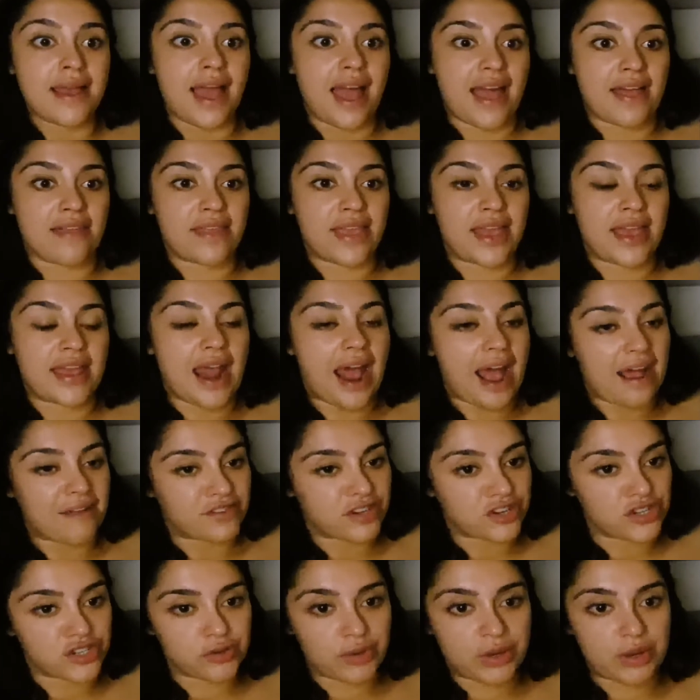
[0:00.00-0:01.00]
And then
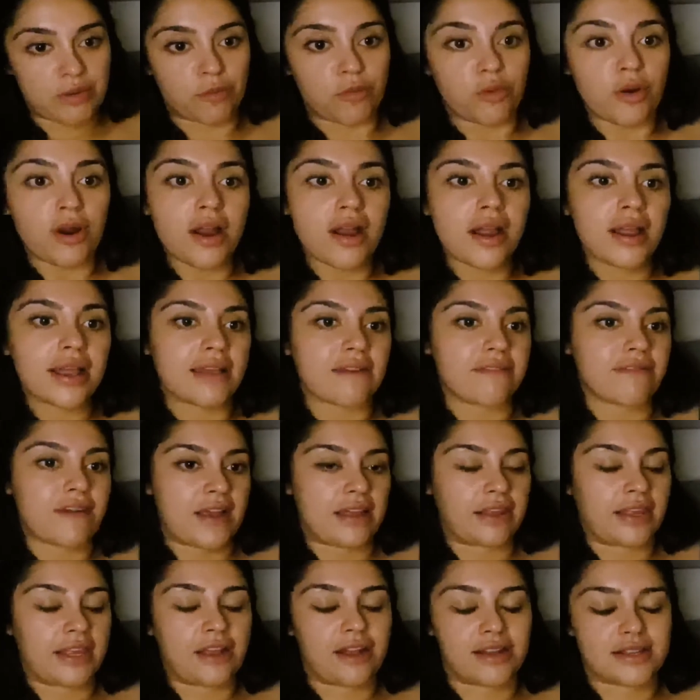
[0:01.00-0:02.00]
after doing work, it
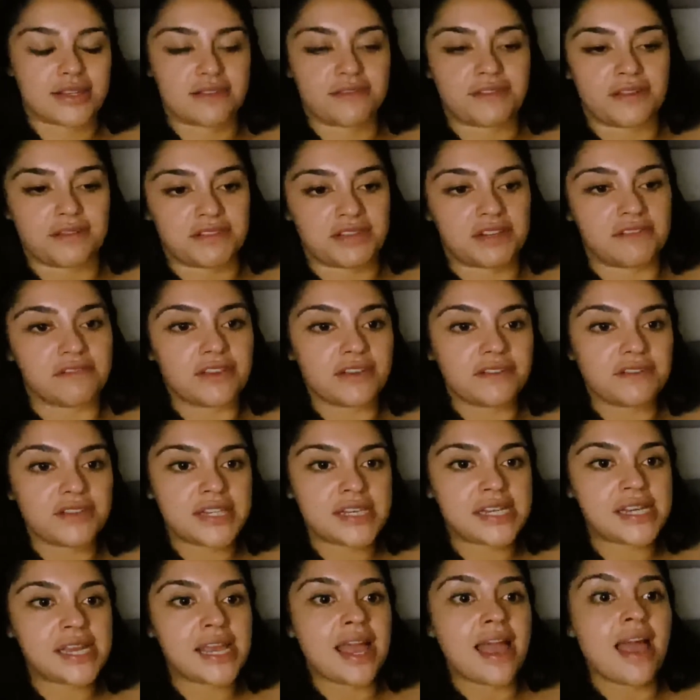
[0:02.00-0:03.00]
finally got to
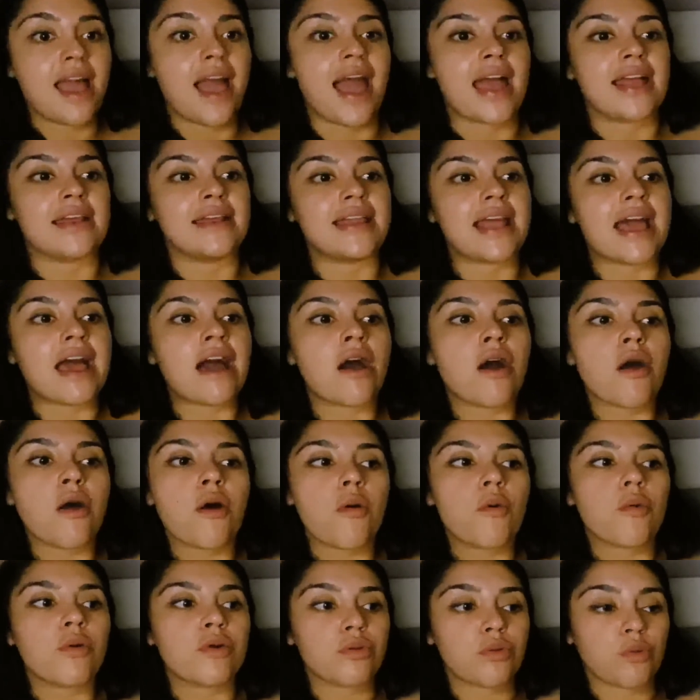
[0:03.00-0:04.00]
50-50. And now
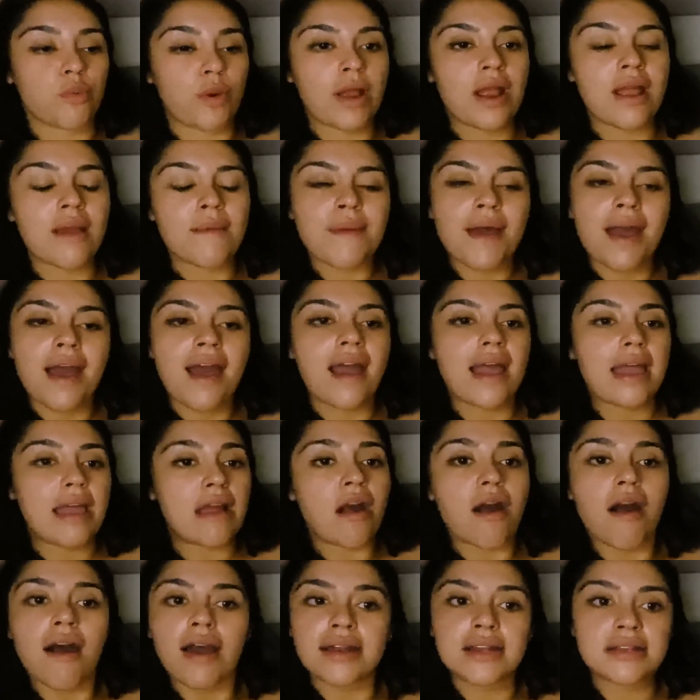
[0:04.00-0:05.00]
with where I'm at, I
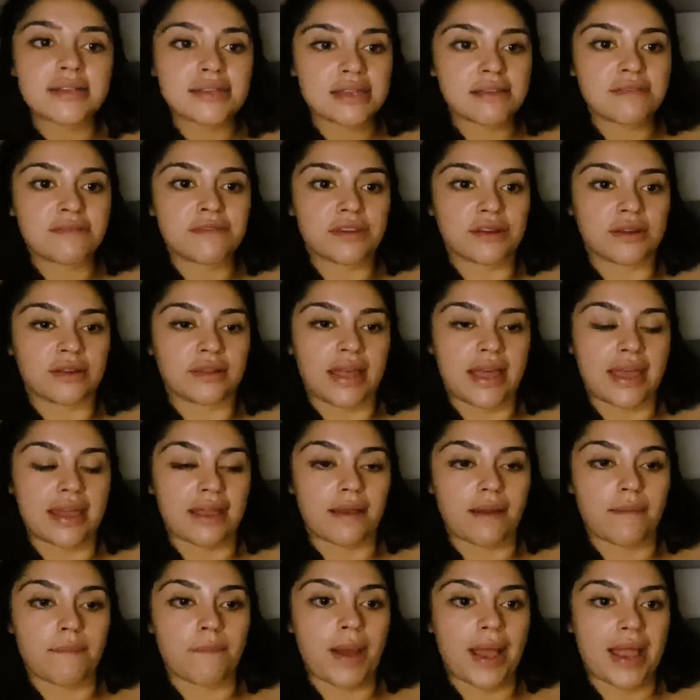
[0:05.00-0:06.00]
honestly feel
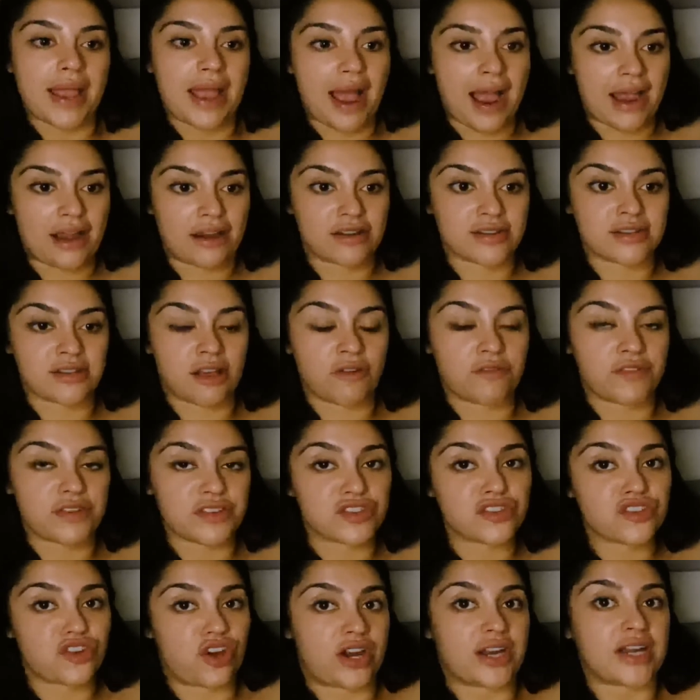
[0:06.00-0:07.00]
like my higher self is
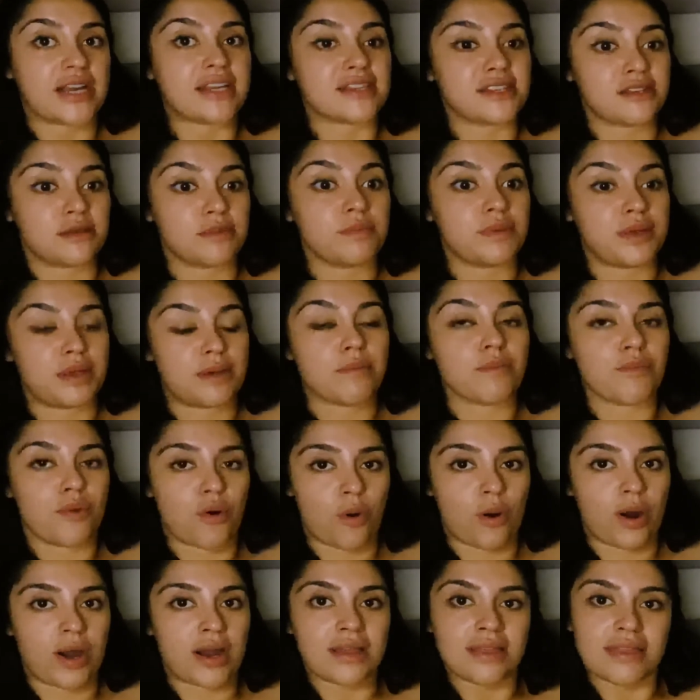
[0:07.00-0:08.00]
starting to be
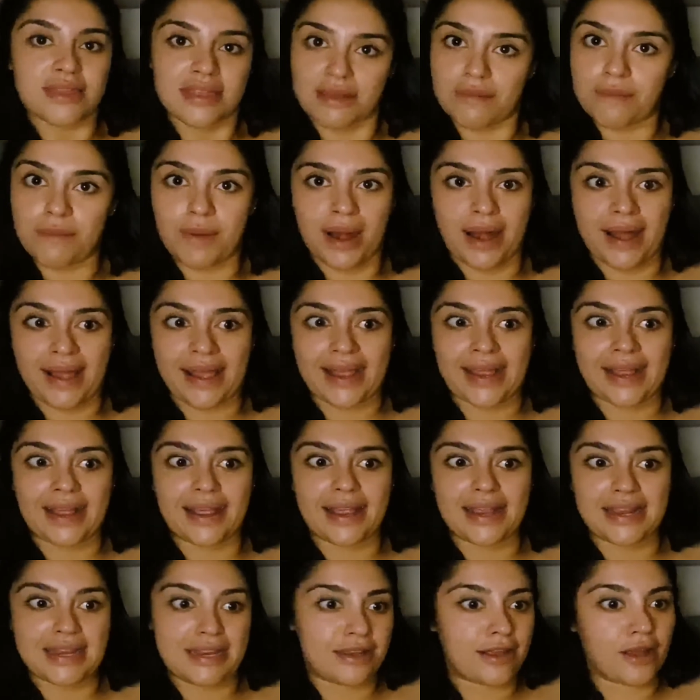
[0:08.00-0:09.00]
more than my
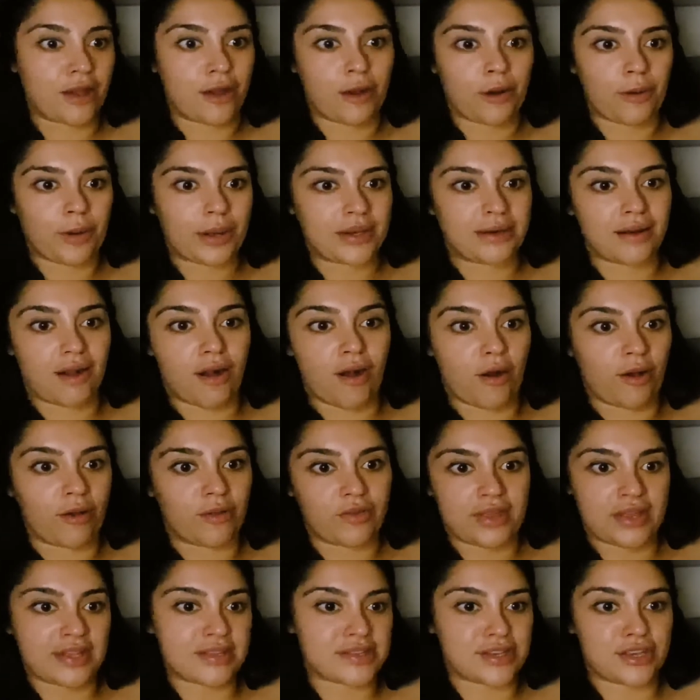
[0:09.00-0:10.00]
ego and all
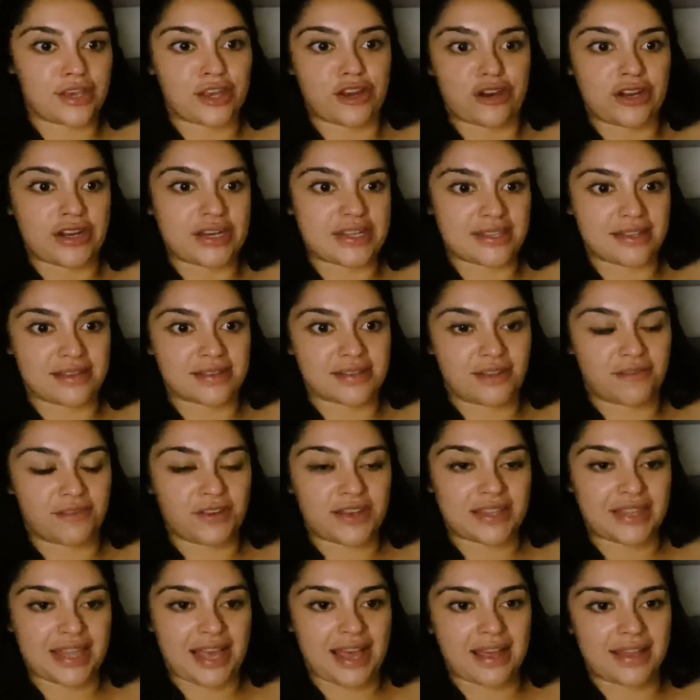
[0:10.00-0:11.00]
the insecurities and stuff
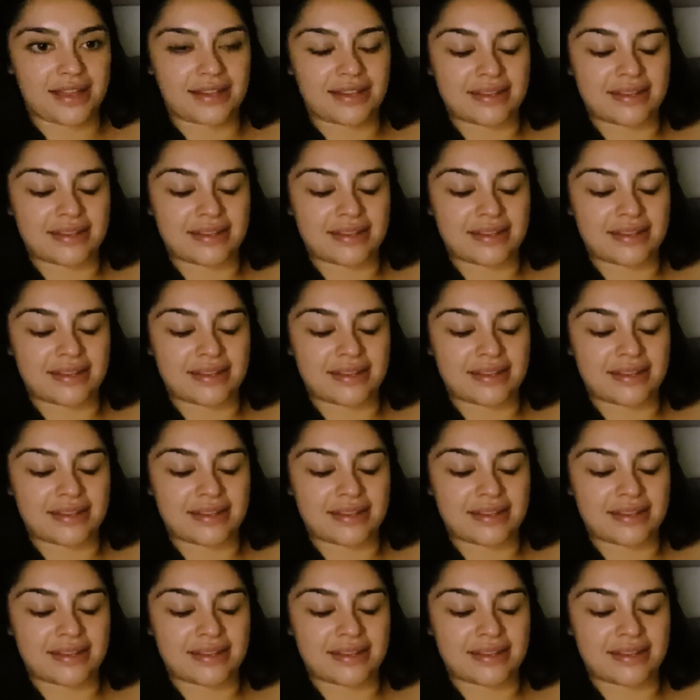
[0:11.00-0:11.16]
like that.